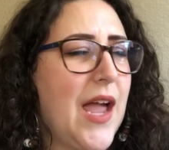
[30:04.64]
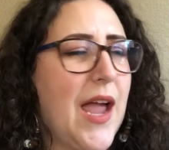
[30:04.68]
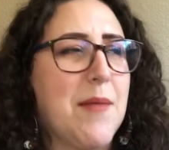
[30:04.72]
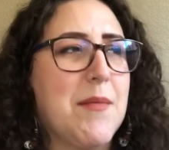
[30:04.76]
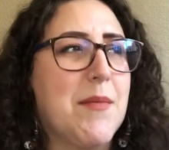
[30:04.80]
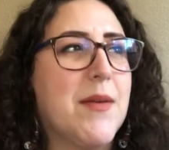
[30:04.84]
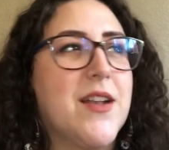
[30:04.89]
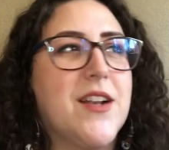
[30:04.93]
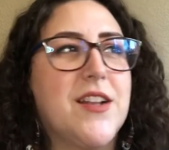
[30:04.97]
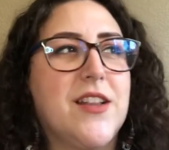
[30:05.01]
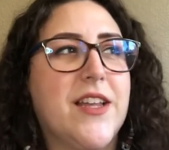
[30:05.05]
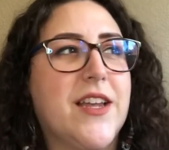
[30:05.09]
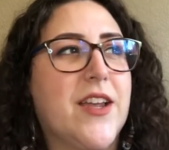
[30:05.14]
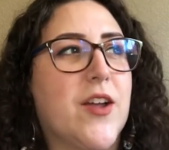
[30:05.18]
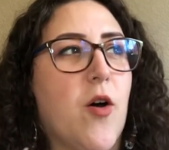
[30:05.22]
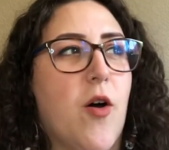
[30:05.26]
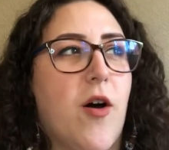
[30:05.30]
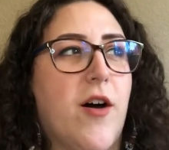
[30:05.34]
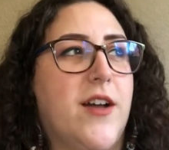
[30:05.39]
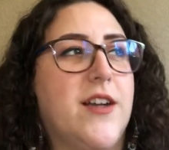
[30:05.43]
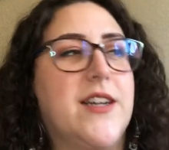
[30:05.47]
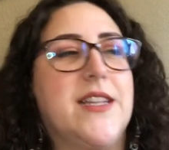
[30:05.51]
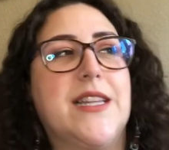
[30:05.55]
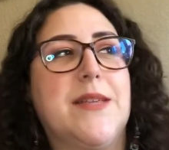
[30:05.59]
i'm gonna like go
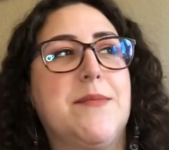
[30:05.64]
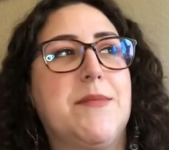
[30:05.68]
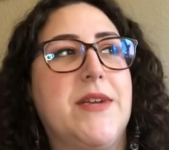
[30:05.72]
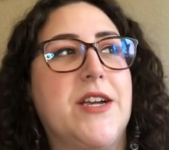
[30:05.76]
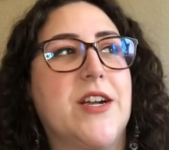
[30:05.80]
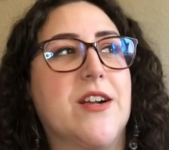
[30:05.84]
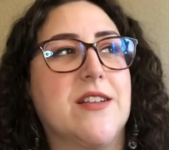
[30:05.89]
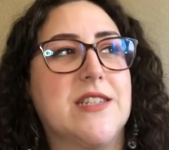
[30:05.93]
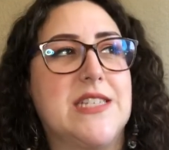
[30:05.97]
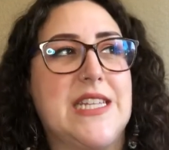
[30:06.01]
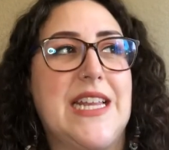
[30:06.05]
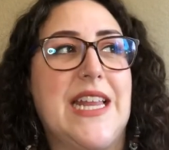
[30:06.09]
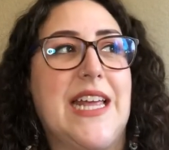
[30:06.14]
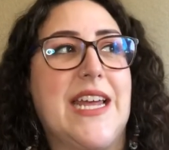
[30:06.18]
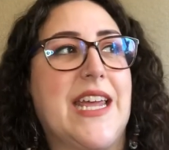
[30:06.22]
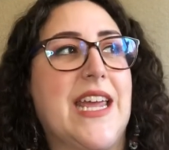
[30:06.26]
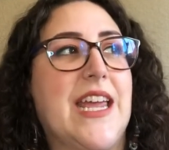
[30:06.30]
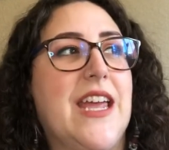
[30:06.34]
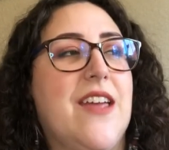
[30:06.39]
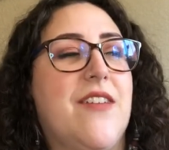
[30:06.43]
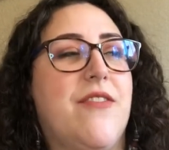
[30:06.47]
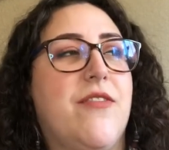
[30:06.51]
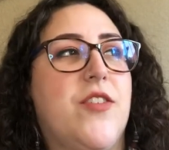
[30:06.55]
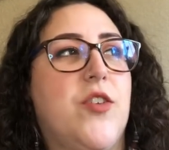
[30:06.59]
on a limb here and say like
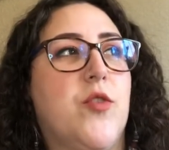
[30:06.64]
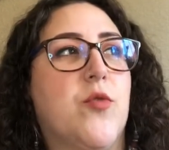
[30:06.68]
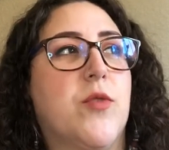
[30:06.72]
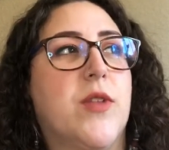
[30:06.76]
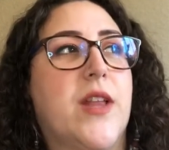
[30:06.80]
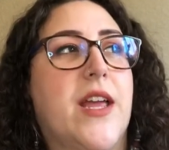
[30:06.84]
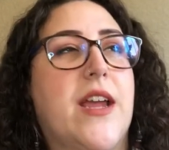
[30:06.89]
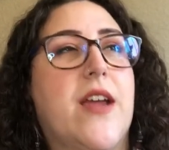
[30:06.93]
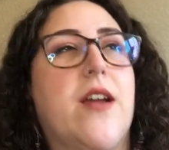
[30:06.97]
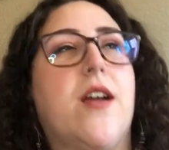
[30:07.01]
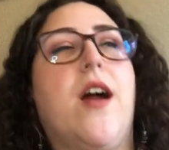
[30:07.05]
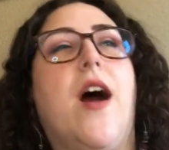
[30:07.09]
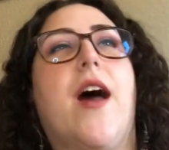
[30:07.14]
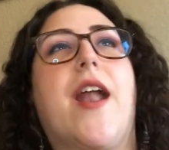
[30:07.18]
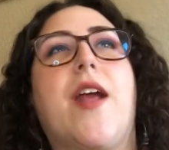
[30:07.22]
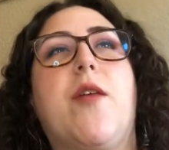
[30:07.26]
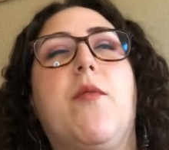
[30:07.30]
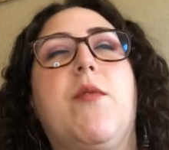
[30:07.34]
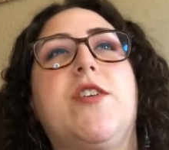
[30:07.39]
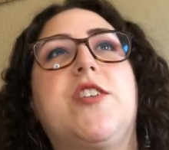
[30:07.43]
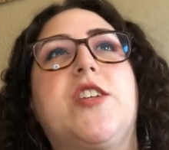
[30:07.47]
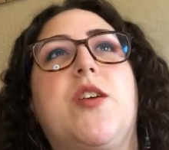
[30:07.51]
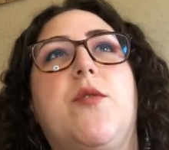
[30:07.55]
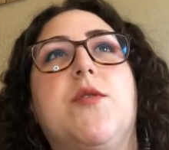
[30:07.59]
if you were like god i
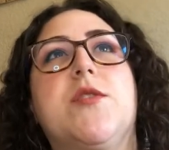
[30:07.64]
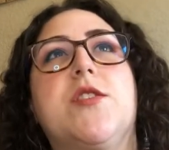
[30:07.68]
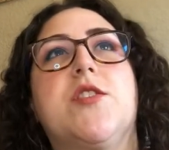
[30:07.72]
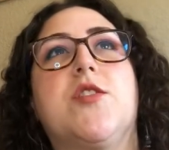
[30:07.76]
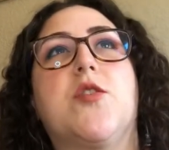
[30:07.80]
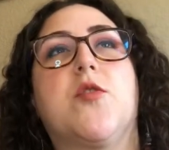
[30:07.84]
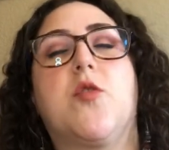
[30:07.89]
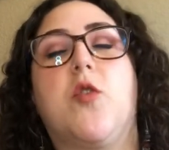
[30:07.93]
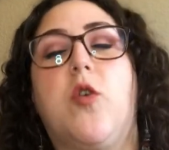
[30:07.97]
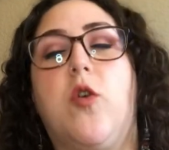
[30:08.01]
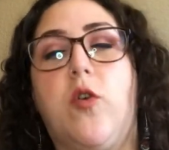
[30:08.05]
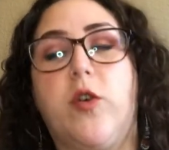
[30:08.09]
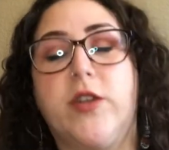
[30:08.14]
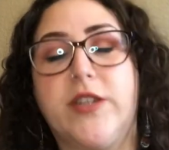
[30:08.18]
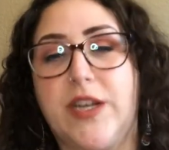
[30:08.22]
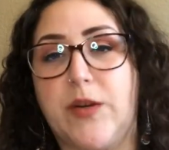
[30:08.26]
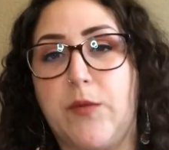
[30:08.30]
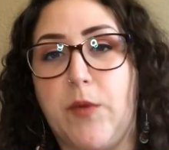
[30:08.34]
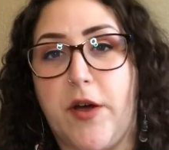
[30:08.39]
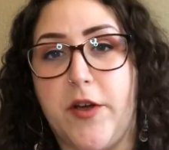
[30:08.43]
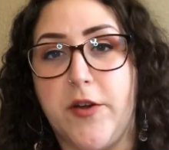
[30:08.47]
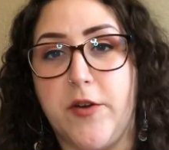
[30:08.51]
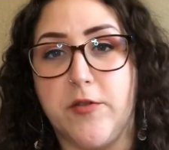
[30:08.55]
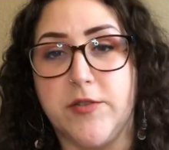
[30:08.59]
wish i wasn't so cold like
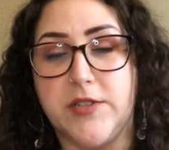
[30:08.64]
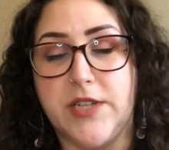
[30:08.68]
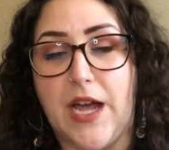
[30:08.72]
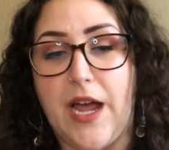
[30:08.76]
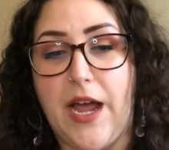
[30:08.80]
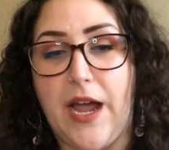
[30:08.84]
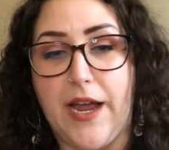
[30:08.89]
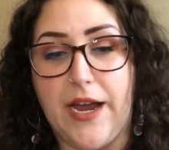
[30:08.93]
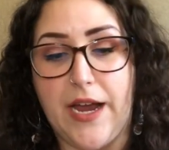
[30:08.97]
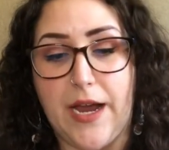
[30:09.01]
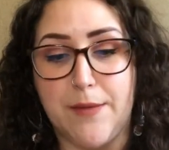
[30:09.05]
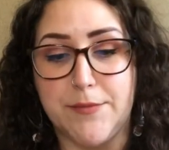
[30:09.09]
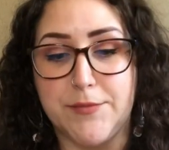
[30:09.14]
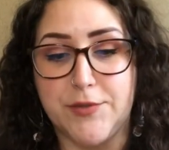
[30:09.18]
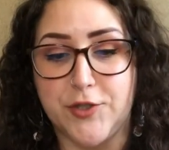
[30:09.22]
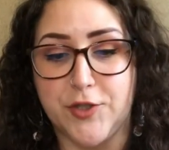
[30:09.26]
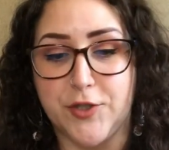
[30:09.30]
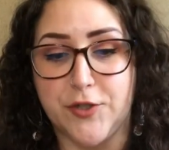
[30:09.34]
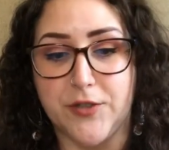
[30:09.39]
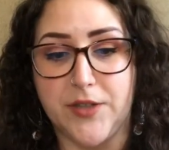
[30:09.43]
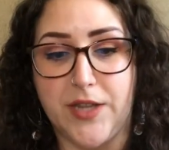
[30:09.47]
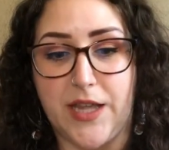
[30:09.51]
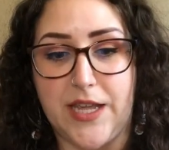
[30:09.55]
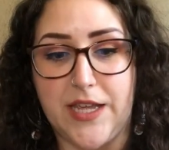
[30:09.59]
while you were dying i'm
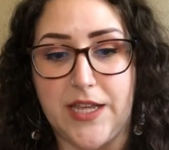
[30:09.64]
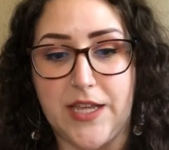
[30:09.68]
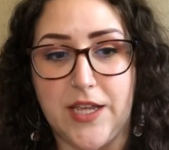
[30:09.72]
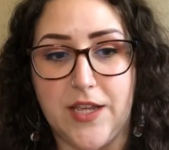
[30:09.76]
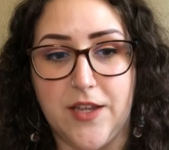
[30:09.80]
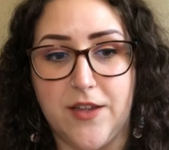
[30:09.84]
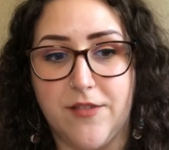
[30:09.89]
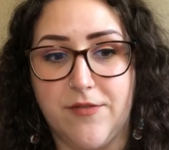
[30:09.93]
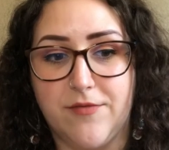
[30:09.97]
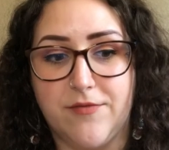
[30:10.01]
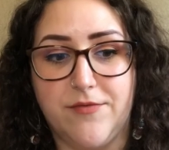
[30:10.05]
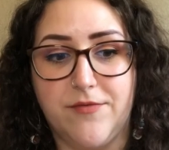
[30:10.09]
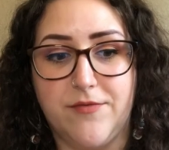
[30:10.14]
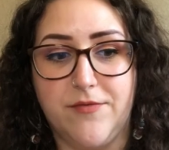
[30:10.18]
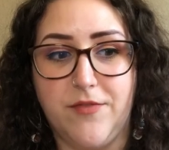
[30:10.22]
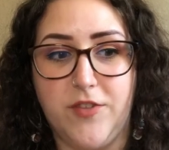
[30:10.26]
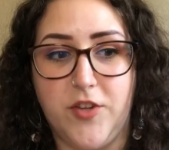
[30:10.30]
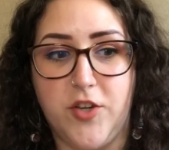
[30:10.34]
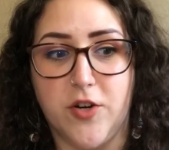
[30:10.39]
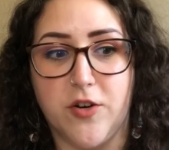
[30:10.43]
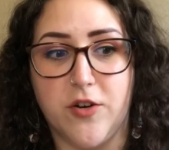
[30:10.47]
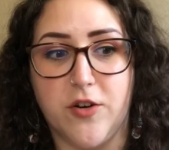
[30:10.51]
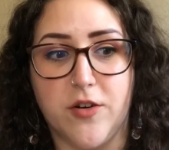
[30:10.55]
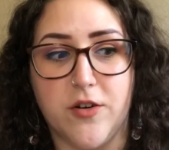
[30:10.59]
sure like
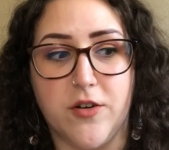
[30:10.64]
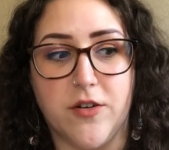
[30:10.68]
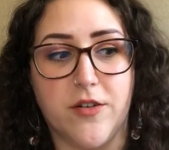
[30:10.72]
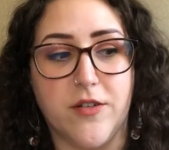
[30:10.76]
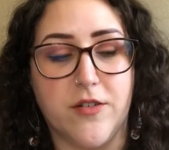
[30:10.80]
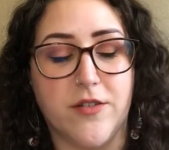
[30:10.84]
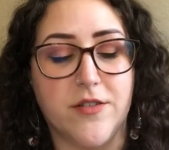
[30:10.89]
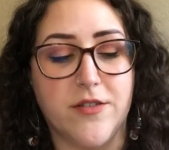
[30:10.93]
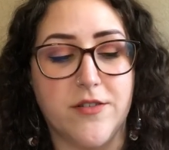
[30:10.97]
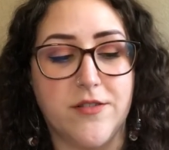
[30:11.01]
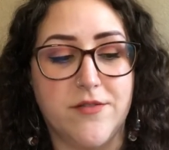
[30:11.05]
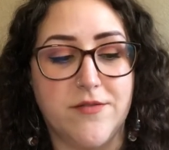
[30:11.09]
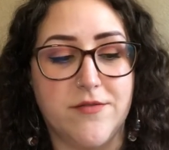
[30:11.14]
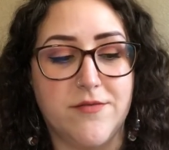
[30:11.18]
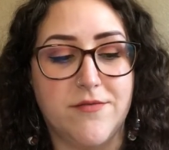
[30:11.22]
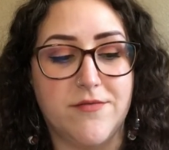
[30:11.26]
your